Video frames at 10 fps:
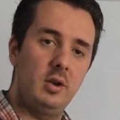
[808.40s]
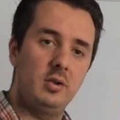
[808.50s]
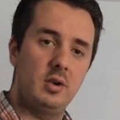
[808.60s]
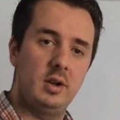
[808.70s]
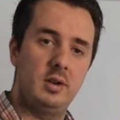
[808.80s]

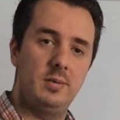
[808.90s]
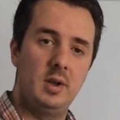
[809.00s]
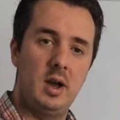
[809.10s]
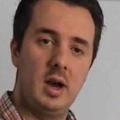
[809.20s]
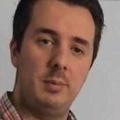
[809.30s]
on those
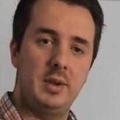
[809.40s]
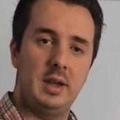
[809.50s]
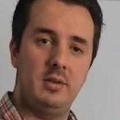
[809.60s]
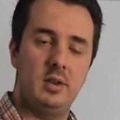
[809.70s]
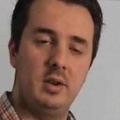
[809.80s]
kind of
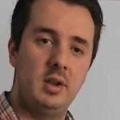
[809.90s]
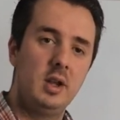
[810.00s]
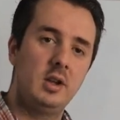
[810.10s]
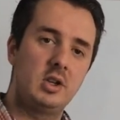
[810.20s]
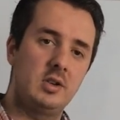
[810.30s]

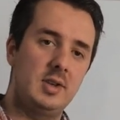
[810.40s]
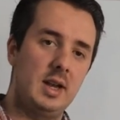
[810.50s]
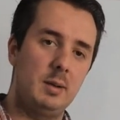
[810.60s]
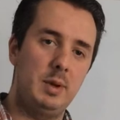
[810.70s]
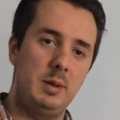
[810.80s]
updates than
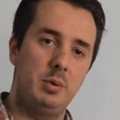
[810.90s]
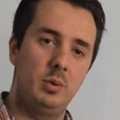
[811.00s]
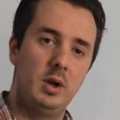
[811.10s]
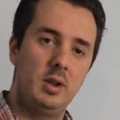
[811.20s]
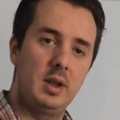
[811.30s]
just
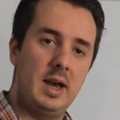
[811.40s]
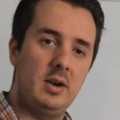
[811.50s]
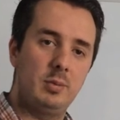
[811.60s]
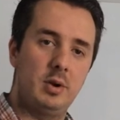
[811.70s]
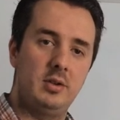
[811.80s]
telling people
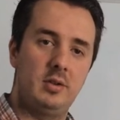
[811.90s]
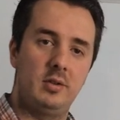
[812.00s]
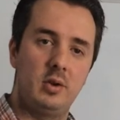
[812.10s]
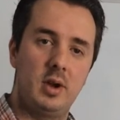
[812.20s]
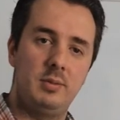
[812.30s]
that house
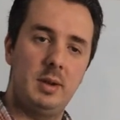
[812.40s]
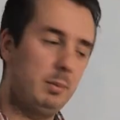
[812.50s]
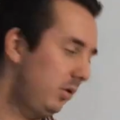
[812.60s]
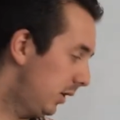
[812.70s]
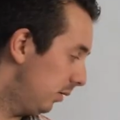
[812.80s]
prices have
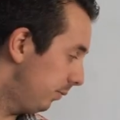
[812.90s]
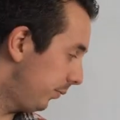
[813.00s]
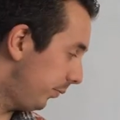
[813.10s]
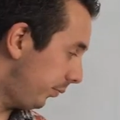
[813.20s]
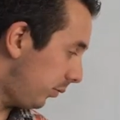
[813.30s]
gone up
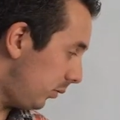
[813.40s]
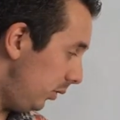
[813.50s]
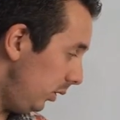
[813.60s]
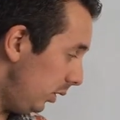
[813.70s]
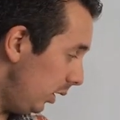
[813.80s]
10%.
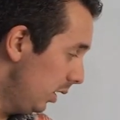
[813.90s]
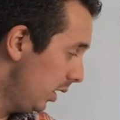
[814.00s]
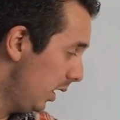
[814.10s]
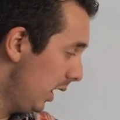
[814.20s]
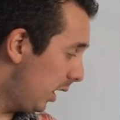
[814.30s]

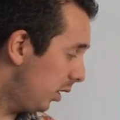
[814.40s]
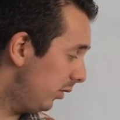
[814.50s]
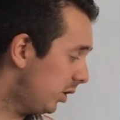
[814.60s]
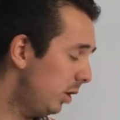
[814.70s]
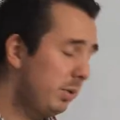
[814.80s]

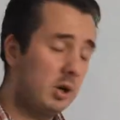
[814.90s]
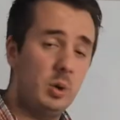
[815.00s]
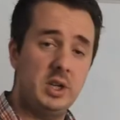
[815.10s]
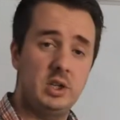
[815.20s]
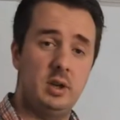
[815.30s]
And ask
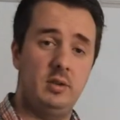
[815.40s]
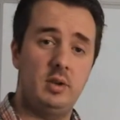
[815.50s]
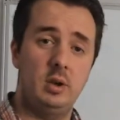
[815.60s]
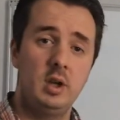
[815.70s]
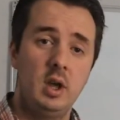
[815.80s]
open
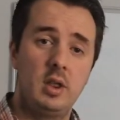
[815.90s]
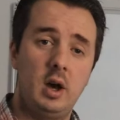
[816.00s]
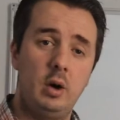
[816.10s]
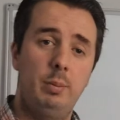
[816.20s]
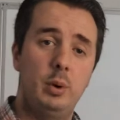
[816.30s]
questions.
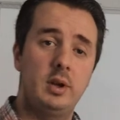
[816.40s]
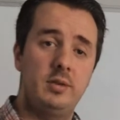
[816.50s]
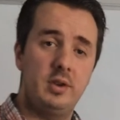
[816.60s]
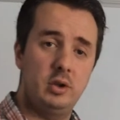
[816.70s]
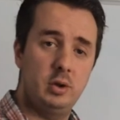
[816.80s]
So the
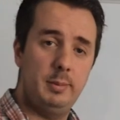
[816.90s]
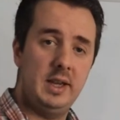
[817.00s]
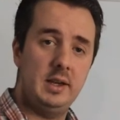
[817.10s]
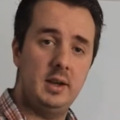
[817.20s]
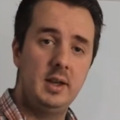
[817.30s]
whole point of
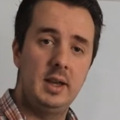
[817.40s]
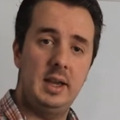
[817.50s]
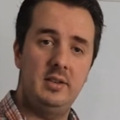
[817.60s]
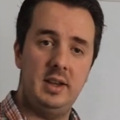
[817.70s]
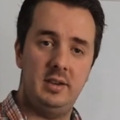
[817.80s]
social
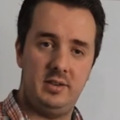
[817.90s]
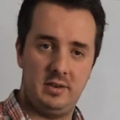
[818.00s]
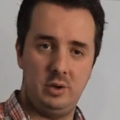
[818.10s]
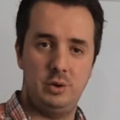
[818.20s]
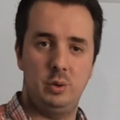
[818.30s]
media
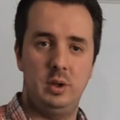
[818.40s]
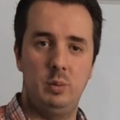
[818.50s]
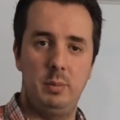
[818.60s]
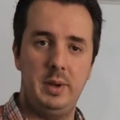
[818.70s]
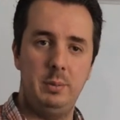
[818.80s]
is it's
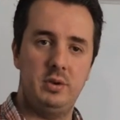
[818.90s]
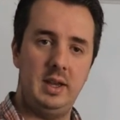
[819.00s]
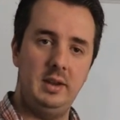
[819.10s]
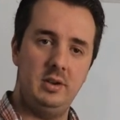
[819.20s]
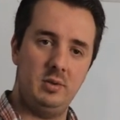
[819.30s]
social. You
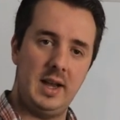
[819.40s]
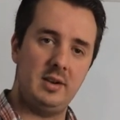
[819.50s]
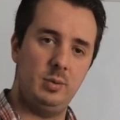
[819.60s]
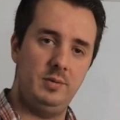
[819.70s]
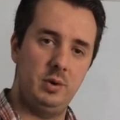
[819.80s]
want people to
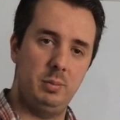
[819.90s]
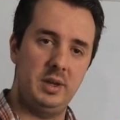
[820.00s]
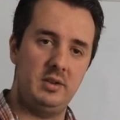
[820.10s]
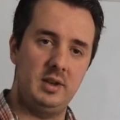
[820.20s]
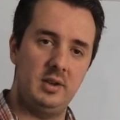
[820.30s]
interact
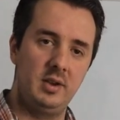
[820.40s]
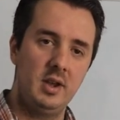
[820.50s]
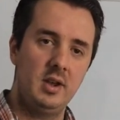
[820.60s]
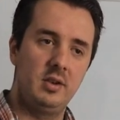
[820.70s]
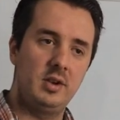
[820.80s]
with your
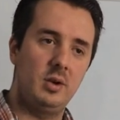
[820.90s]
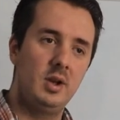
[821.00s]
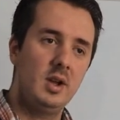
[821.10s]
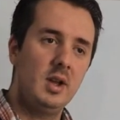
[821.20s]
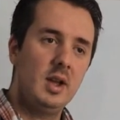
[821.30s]
business.
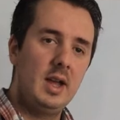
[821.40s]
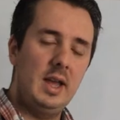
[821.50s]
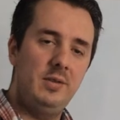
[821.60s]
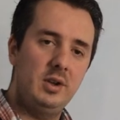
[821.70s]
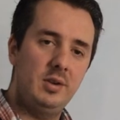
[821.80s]
So
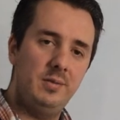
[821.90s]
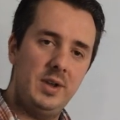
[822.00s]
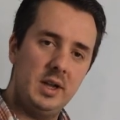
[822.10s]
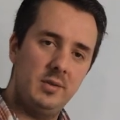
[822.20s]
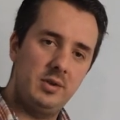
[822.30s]
if
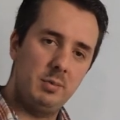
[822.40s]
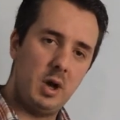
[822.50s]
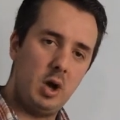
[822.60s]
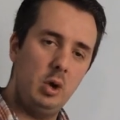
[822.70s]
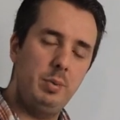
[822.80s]
you can
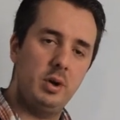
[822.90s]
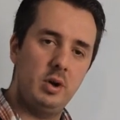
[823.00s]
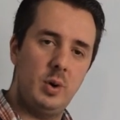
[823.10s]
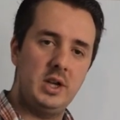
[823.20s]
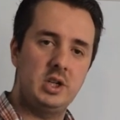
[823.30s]
think of some
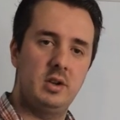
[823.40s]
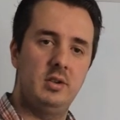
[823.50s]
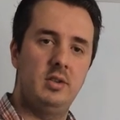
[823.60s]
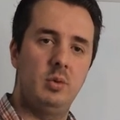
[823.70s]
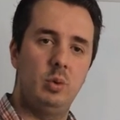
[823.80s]
open
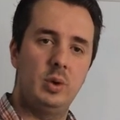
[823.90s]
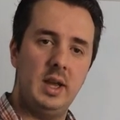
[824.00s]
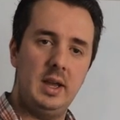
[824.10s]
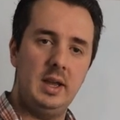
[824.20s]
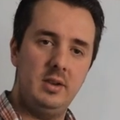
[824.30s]
questions
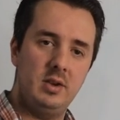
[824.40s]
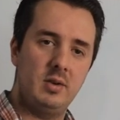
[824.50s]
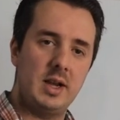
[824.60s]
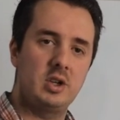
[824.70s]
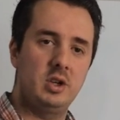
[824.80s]
that will get
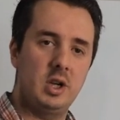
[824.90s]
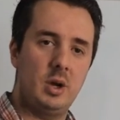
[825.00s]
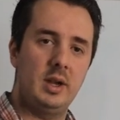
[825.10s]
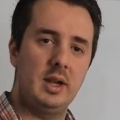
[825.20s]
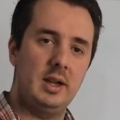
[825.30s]

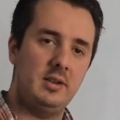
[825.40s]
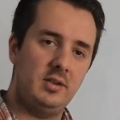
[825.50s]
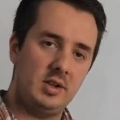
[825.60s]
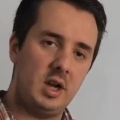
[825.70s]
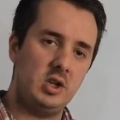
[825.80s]
interaction
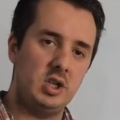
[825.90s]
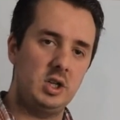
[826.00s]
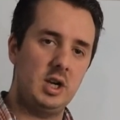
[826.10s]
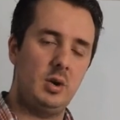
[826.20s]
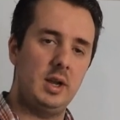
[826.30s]
going, get a
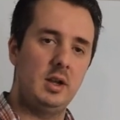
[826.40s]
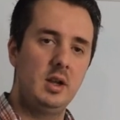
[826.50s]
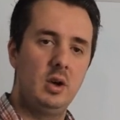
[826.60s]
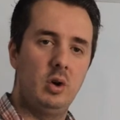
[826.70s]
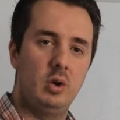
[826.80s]
discussion
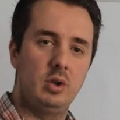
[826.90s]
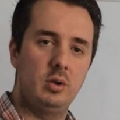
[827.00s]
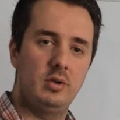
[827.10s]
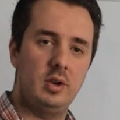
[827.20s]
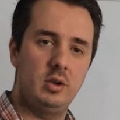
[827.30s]
going
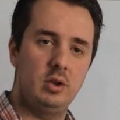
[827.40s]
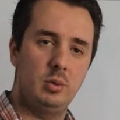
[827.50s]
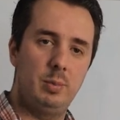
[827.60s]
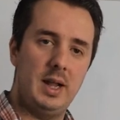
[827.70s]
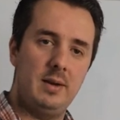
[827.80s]
on your
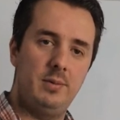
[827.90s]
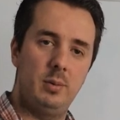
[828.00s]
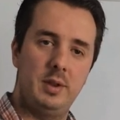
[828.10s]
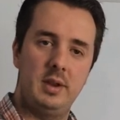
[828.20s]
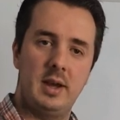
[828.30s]
social
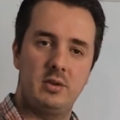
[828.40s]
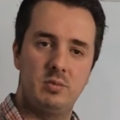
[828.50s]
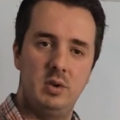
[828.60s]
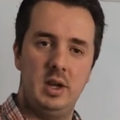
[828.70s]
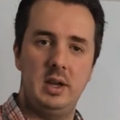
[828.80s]
platform,
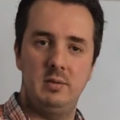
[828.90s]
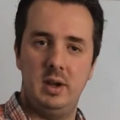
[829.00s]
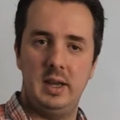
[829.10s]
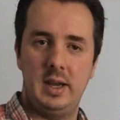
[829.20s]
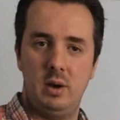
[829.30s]
then that's
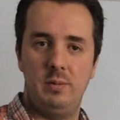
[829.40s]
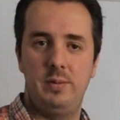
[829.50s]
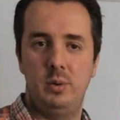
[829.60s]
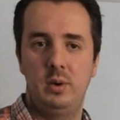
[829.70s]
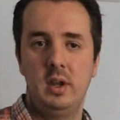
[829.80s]
really,
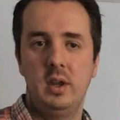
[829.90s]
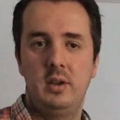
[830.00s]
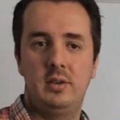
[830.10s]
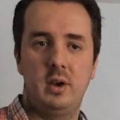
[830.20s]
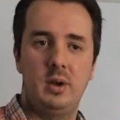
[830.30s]
really
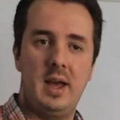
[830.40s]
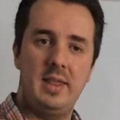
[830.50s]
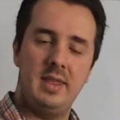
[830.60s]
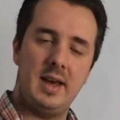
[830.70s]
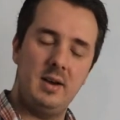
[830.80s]
helpful.
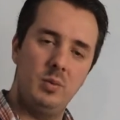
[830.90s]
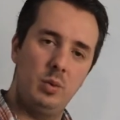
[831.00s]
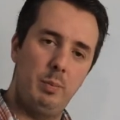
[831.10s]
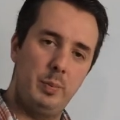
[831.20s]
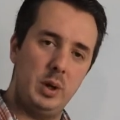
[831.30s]
So, and
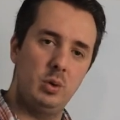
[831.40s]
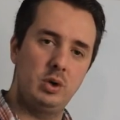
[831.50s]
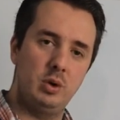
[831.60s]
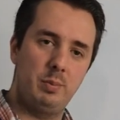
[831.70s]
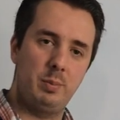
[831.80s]
that will
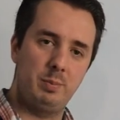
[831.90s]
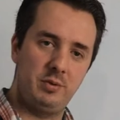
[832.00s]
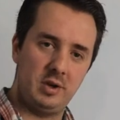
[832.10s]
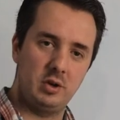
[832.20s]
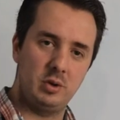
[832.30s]
build
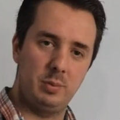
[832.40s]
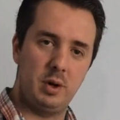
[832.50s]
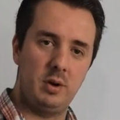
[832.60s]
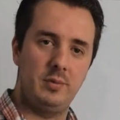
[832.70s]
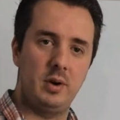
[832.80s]
your
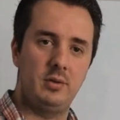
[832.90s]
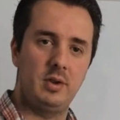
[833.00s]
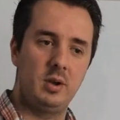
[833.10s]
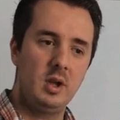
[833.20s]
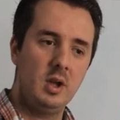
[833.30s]
social
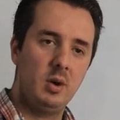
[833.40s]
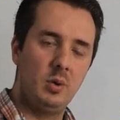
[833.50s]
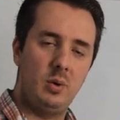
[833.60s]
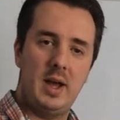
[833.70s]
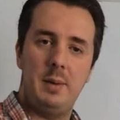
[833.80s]
profile. So
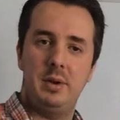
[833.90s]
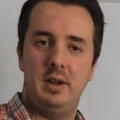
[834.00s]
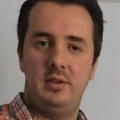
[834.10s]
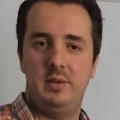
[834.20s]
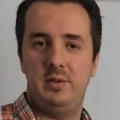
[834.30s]
what
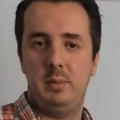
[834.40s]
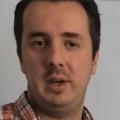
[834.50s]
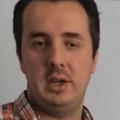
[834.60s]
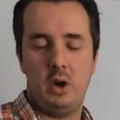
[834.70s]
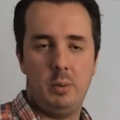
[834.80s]
will happen
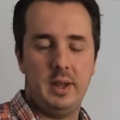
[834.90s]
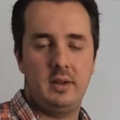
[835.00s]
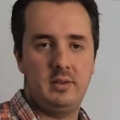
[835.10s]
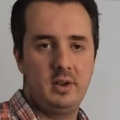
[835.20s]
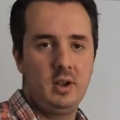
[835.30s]
is if somebody
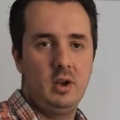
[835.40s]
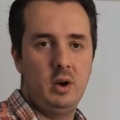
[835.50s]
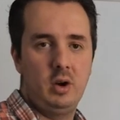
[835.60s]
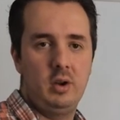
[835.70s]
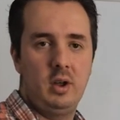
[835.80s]

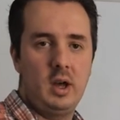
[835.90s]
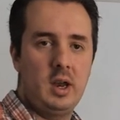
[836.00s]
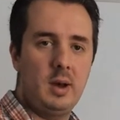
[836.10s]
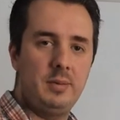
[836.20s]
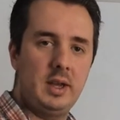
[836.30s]
comments
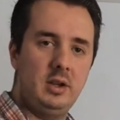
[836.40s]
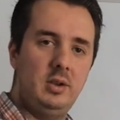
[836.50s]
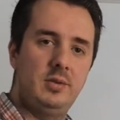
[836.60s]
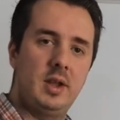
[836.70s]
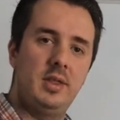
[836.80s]
on an
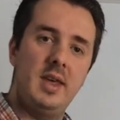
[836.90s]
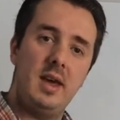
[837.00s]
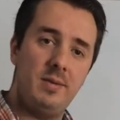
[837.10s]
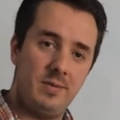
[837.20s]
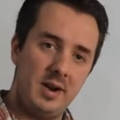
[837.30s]
update you've
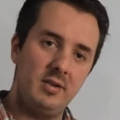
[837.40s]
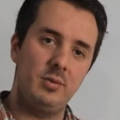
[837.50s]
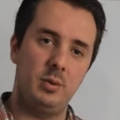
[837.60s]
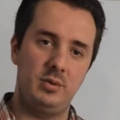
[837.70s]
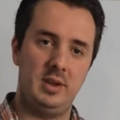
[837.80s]
done, their
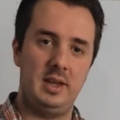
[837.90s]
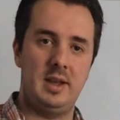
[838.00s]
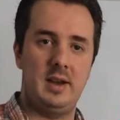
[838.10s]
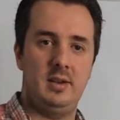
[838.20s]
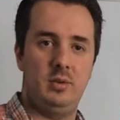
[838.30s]
friends
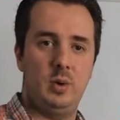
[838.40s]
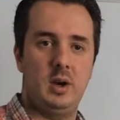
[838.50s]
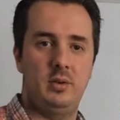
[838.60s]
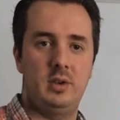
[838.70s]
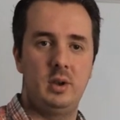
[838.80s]
will see
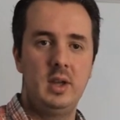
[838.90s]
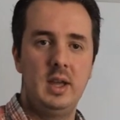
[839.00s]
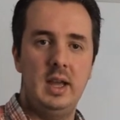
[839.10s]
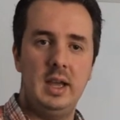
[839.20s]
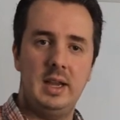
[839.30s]
that as well.
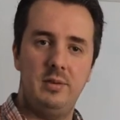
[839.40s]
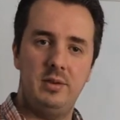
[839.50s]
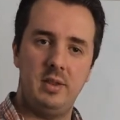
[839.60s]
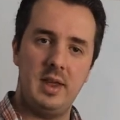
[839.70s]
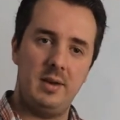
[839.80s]
So
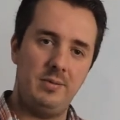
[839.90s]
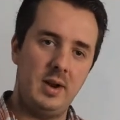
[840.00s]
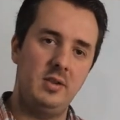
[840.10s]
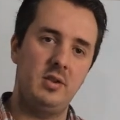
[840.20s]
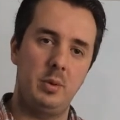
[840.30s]
it gives
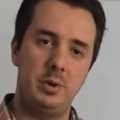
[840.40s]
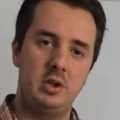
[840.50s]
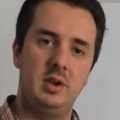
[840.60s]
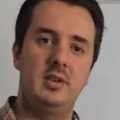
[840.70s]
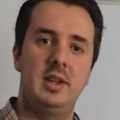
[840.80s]
their
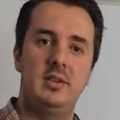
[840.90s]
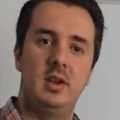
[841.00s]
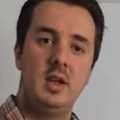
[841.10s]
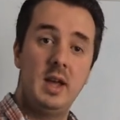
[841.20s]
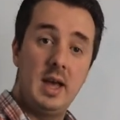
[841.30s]
friends an
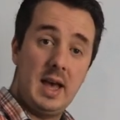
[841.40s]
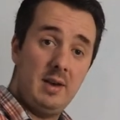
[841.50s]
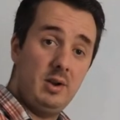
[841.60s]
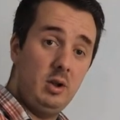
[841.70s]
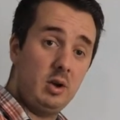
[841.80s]
opportunity to
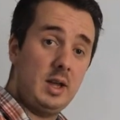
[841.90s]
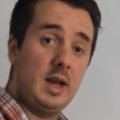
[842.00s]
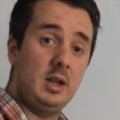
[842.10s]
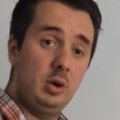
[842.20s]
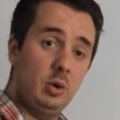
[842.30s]
have a
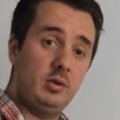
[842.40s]
look